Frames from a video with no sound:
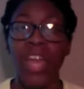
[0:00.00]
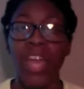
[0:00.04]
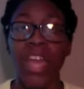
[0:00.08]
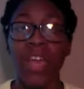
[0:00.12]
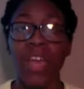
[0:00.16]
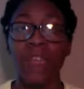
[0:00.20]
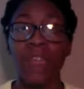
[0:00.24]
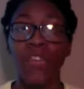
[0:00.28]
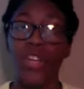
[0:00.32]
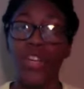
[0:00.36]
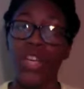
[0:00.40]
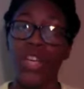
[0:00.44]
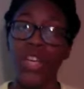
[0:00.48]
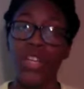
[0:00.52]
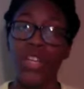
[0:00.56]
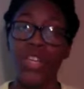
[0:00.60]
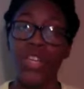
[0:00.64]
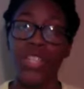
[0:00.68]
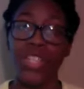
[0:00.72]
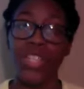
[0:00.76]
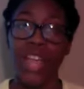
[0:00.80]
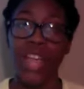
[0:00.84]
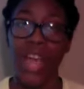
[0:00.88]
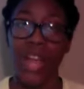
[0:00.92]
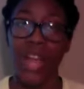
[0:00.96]
If your inner
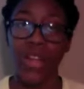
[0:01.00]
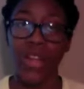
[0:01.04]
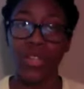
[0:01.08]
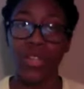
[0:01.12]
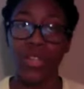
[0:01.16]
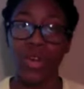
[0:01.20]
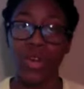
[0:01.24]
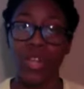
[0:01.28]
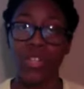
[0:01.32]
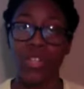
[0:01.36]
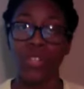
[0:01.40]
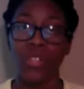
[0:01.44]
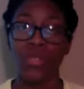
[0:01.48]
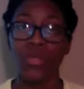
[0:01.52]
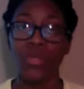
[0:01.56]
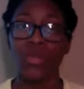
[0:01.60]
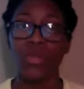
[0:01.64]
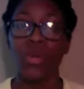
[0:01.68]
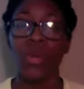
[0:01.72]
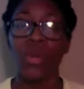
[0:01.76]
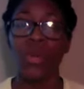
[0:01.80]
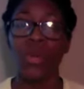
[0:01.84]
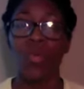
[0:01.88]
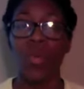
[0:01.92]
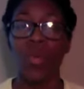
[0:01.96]
desires are
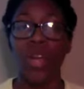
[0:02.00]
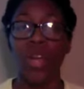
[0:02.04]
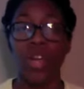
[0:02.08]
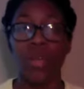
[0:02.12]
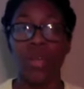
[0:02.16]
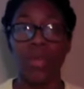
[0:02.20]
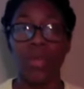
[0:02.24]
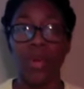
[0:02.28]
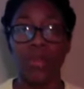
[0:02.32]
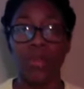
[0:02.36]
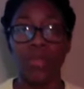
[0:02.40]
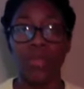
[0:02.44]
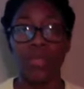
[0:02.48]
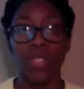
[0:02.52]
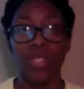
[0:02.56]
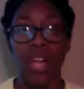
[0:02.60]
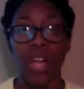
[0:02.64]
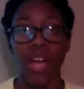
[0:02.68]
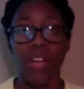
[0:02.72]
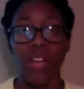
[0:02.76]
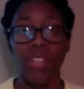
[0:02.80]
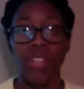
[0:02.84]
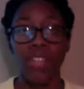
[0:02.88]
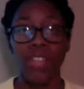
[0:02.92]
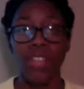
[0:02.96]
to wear purple
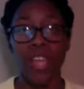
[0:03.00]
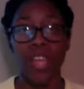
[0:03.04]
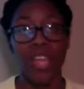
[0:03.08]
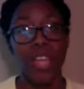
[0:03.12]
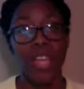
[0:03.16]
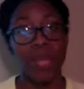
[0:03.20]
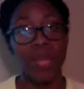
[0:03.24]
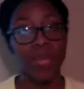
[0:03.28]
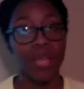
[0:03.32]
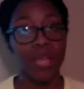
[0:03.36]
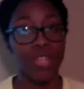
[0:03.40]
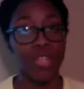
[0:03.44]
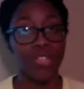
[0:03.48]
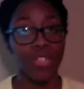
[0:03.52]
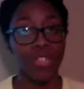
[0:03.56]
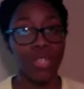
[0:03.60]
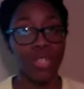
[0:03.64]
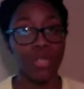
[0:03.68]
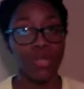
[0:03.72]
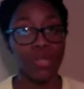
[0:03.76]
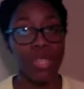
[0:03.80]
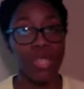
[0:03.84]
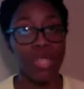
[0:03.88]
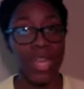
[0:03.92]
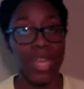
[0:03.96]
socks and a pink
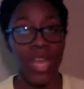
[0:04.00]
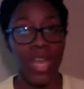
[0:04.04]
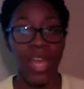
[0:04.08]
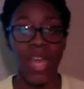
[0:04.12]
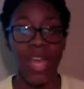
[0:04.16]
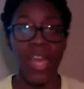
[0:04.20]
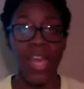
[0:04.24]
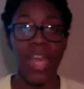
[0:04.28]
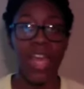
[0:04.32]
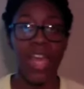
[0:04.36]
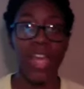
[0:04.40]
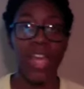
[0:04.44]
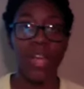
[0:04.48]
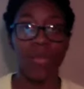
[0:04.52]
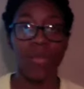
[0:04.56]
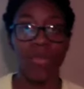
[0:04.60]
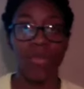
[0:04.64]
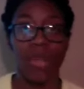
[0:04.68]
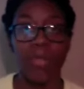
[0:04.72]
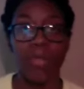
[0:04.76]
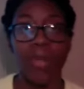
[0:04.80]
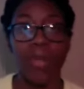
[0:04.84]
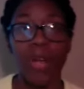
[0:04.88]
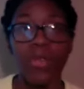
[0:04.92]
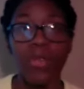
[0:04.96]
shirt and a
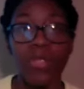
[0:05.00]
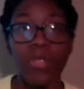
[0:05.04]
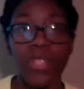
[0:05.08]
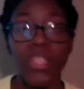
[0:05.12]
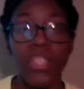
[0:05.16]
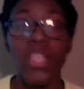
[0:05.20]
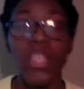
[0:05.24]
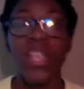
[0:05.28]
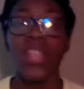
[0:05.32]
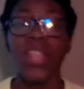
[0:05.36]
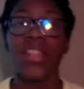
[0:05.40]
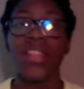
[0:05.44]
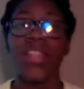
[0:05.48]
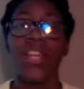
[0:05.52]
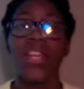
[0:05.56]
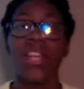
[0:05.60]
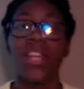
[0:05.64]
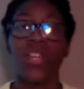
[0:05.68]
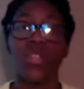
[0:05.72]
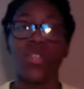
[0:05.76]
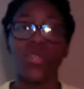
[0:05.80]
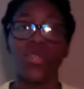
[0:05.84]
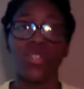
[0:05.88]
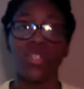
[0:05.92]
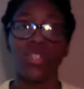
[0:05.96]
red belt,
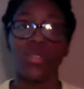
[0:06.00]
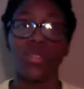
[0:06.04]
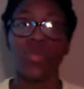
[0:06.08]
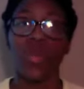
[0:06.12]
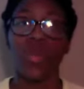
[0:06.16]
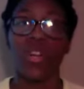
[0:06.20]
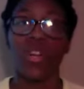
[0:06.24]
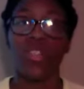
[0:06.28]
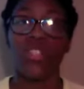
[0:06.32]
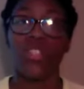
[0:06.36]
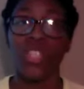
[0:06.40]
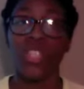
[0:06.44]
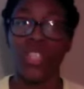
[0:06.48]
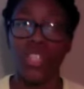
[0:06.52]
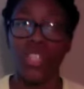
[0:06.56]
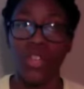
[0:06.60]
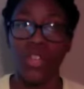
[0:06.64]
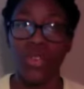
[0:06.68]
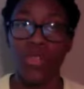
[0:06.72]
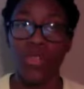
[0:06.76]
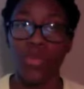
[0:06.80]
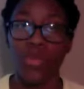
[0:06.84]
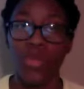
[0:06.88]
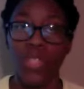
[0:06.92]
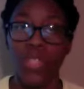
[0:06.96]
then you should wear just
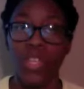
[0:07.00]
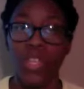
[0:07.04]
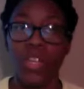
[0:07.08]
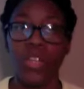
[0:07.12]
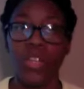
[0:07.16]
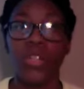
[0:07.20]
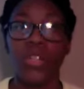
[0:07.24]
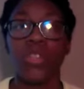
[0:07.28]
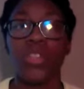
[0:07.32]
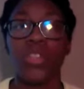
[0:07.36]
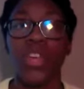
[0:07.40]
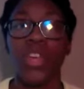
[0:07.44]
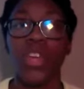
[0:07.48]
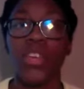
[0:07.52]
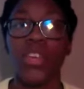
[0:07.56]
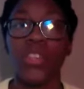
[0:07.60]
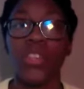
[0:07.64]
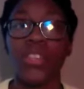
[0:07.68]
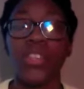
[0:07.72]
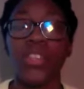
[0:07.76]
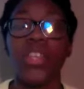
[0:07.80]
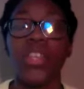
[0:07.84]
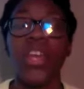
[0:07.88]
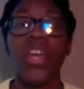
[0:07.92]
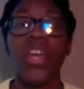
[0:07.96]
those particular things.